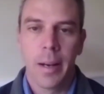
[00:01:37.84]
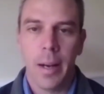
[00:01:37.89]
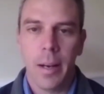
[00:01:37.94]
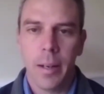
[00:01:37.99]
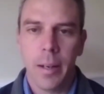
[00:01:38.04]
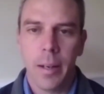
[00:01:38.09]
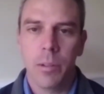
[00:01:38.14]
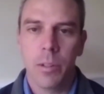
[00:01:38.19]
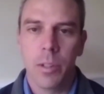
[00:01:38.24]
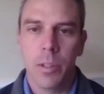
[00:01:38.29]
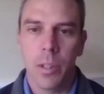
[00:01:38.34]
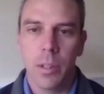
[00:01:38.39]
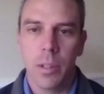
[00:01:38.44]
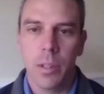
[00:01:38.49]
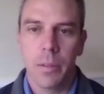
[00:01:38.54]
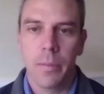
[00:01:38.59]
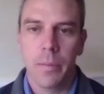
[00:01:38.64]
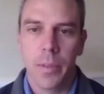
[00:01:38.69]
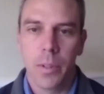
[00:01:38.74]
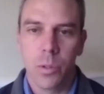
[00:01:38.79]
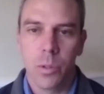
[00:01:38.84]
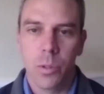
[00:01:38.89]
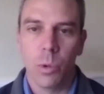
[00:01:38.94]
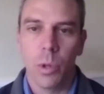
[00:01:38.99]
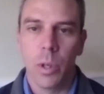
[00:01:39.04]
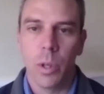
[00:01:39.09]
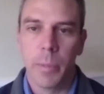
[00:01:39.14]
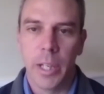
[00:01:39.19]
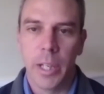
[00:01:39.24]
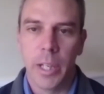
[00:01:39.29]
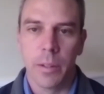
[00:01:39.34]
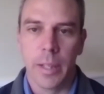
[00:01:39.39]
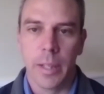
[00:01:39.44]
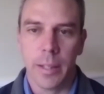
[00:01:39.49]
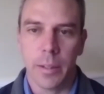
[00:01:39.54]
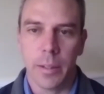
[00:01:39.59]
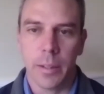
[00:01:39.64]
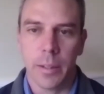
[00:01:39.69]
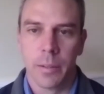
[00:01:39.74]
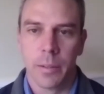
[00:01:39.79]
IoT is all about
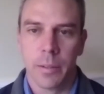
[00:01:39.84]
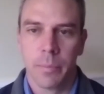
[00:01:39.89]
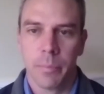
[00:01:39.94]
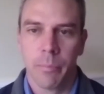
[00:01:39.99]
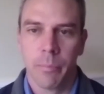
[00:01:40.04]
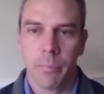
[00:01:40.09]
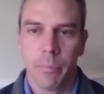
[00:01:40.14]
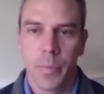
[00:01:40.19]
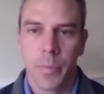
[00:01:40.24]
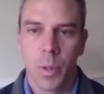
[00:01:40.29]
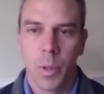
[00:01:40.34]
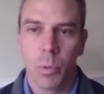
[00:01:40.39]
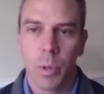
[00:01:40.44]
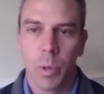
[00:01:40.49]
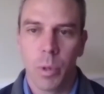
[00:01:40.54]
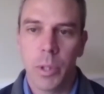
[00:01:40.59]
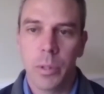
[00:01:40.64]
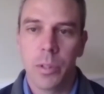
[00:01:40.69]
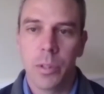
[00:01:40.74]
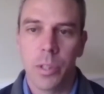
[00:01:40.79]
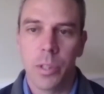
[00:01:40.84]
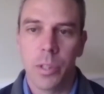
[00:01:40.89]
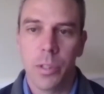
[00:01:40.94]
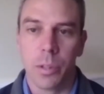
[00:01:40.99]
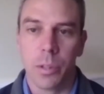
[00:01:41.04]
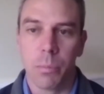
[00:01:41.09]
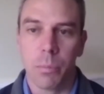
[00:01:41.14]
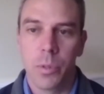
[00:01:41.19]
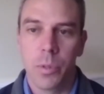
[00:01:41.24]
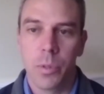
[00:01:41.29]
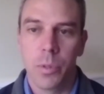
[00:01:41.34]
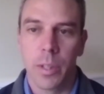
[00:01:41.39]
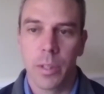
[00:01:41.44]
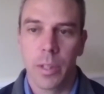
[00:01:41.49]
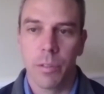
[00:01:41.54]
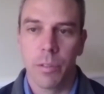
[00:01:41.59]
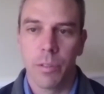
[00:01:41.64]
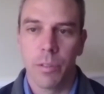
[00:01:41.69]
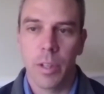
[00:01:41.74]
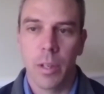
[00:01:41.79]
data. We build systems
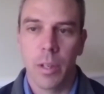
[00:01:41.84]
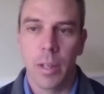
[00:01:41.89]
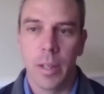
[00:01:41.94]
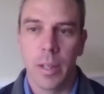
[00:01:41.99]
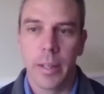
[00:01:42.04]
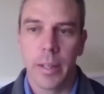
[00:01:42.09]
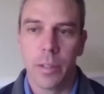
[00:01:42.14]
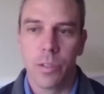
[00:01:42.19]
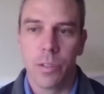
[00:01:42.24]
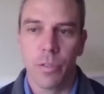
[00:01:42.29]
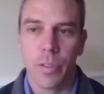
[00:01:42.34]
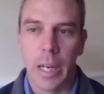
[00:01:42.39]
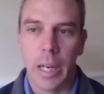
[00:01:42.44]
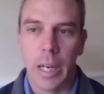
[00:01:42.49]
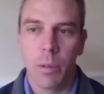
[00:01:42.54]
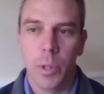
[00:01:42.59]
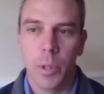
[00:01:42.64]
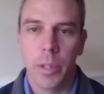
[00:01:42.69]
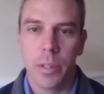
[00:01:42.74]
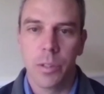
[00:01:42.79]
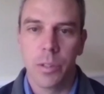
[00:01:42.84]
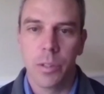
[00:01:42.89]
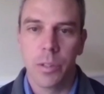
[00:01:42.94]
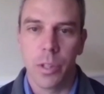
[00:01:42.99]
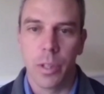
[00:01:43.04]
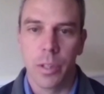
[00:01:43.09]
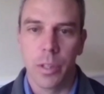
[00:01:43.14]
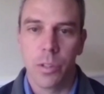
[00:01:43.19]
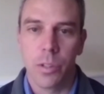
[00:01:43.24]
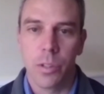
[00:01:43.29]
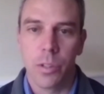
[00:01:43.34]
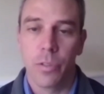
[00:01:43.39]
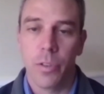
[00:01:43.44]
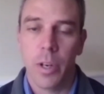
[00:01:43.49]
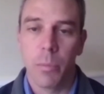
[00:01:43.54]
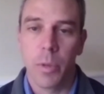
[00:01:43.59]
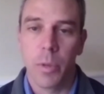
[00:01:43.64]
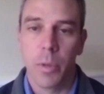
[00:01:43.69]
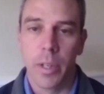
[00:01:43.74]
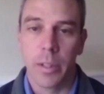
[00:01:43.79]
that give our clients valuable insights
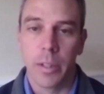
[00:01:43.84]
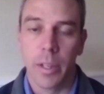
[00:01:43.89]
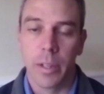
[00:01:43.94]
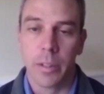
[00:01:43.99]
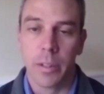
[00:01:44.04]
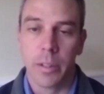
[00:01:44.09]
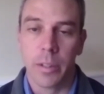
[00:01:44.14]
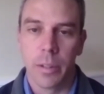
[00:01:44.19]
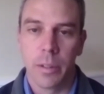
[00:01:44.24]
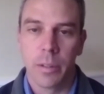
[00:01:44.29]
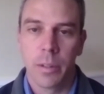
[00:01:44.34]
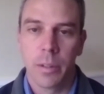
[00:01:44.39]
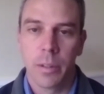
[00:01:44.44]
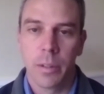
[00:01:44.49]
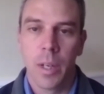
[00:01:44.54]
from that data.